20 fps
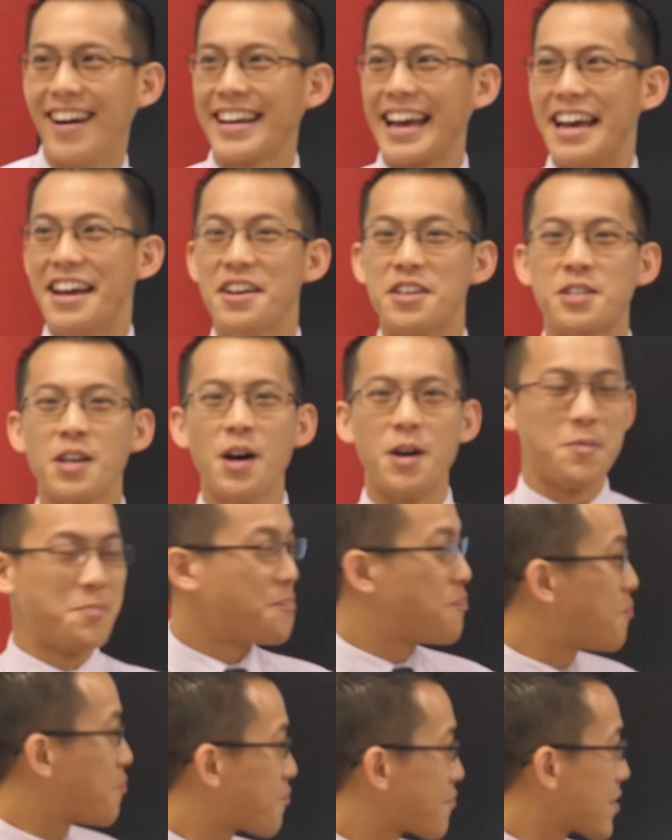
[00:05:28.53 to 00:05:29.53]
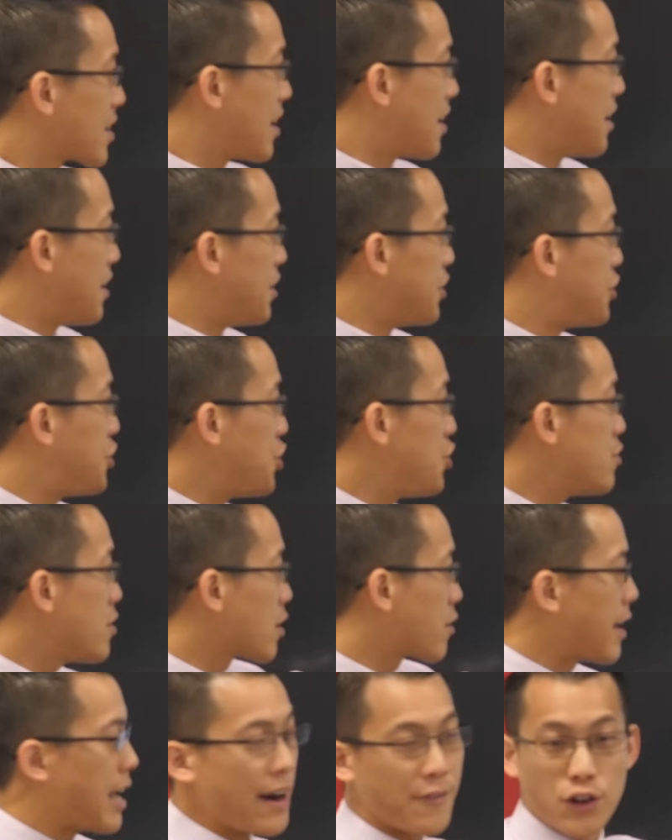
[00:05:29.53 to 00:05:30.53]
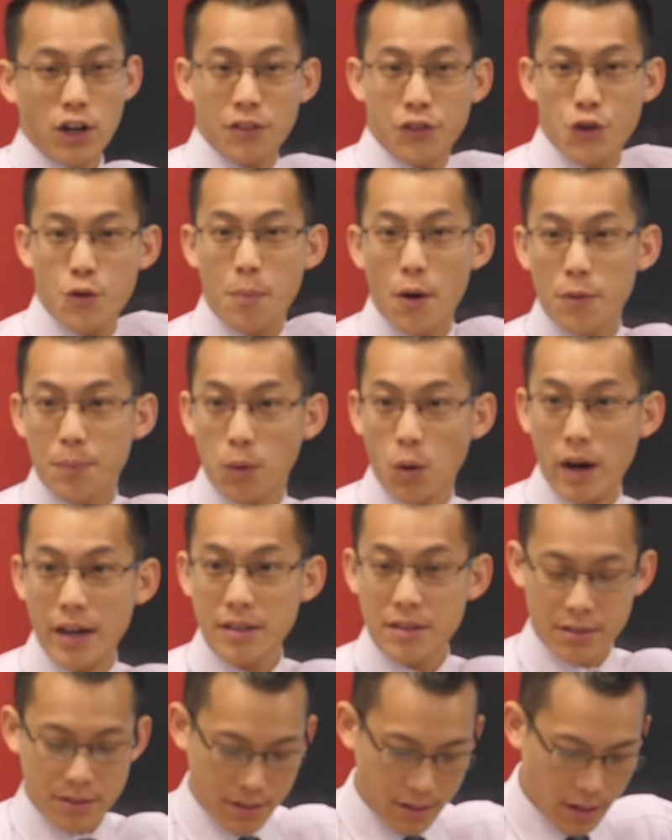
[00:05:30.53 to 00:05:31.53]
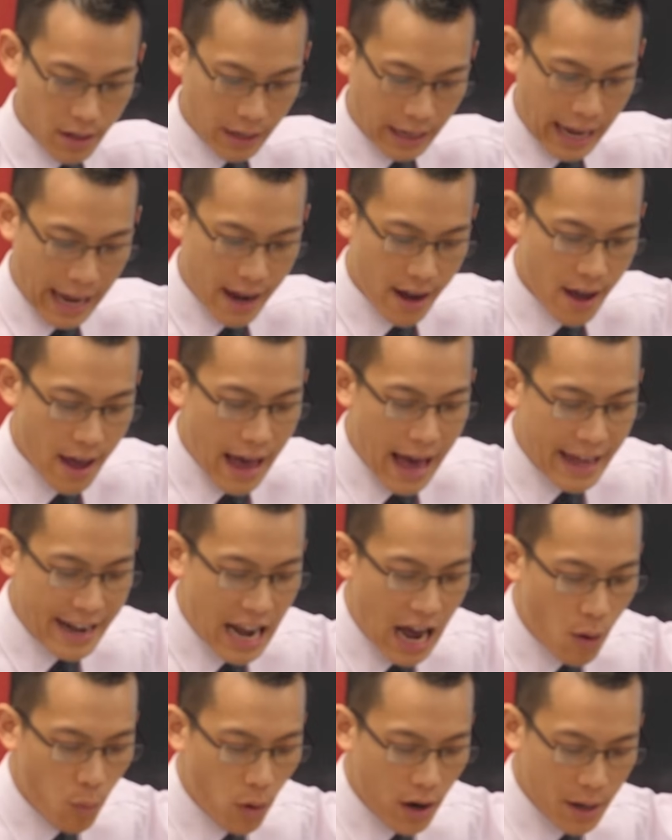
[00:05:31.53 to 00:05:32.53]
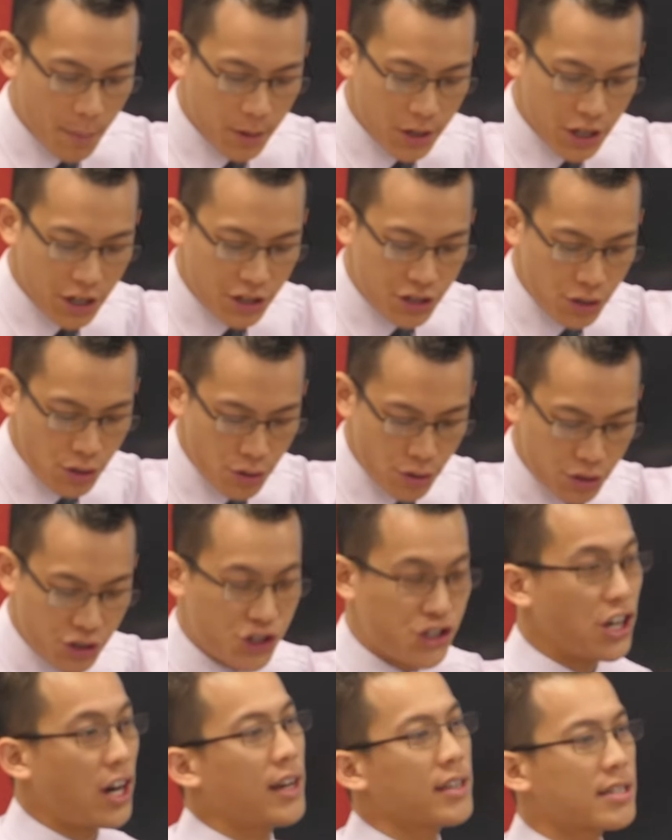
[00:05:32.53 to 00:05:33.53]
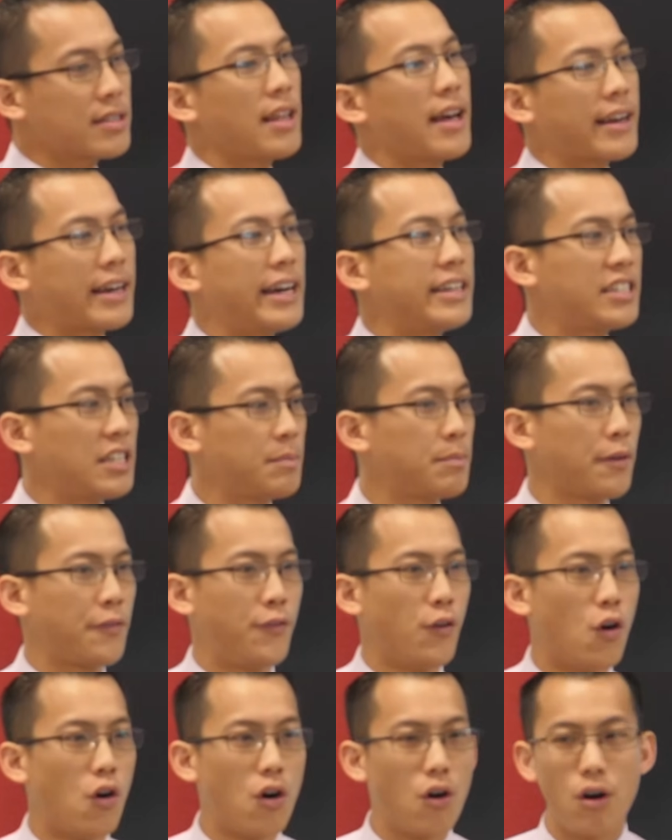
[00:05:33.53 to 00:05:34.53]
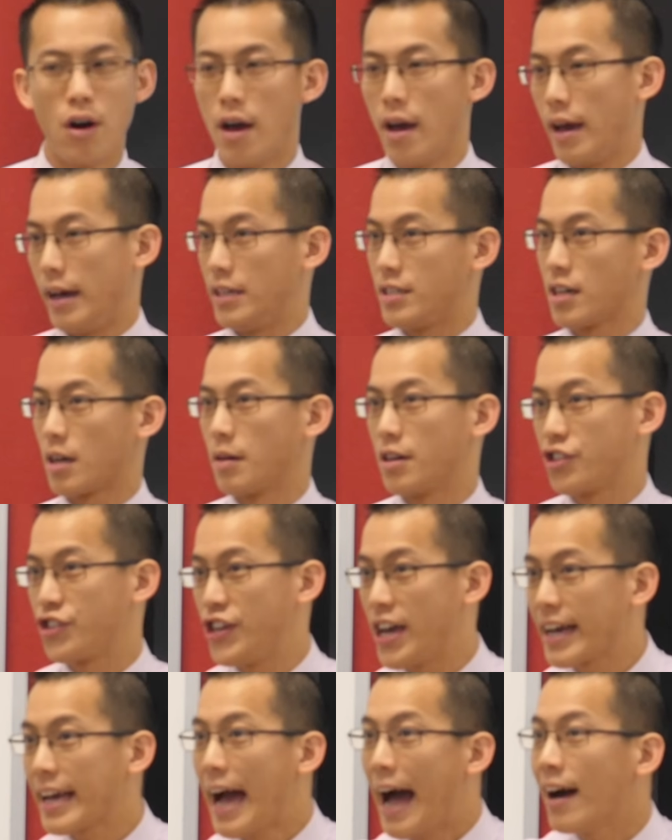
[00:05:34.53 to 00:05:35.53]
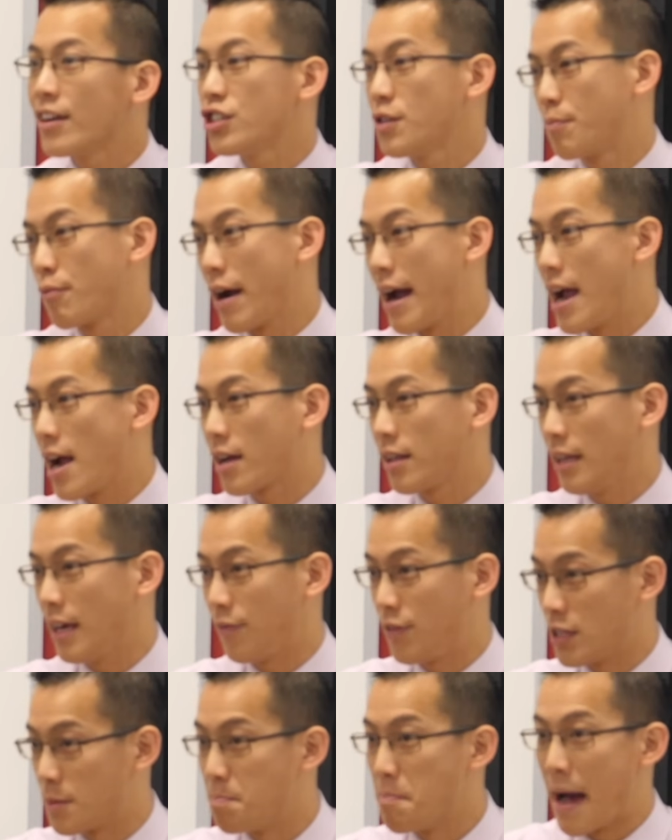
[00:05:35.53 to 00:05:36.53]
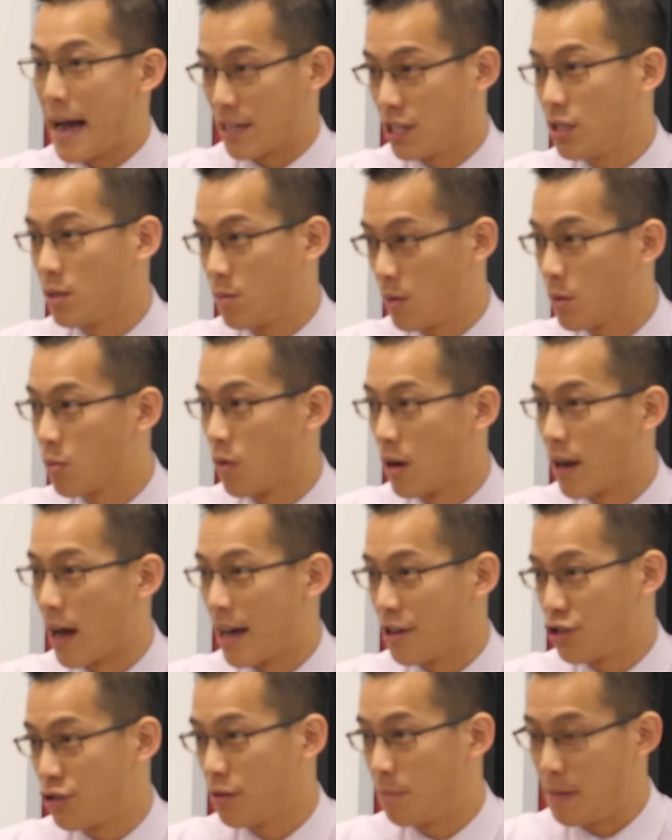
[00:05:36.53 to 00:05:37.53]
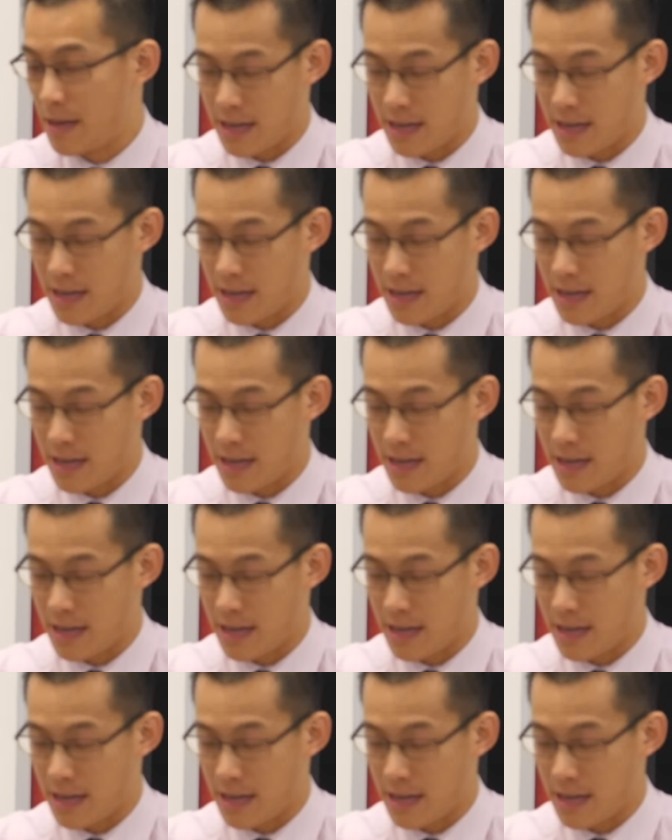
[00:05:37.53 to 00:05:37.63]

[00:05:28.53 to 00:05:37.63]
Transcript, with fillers: okay, so do you agree? I've gone through both points, okay? And now what I'm gonna do, just like I did before, is I'm gonna check algebraically if this matches with what I should